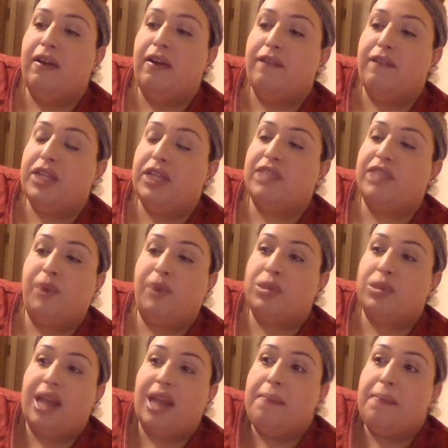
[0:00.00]
for these folks
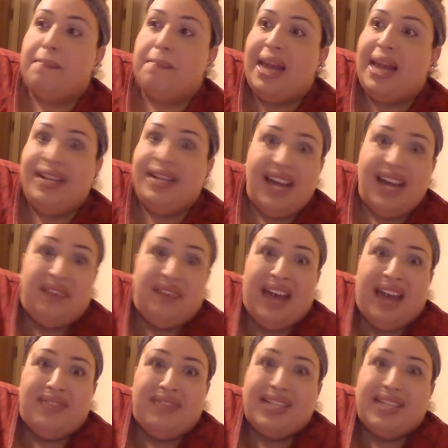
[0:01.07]
that I might not have had
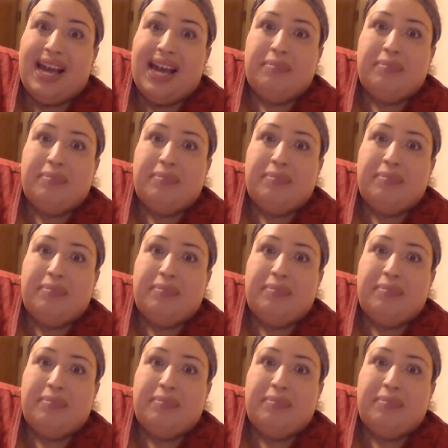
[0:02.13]
the time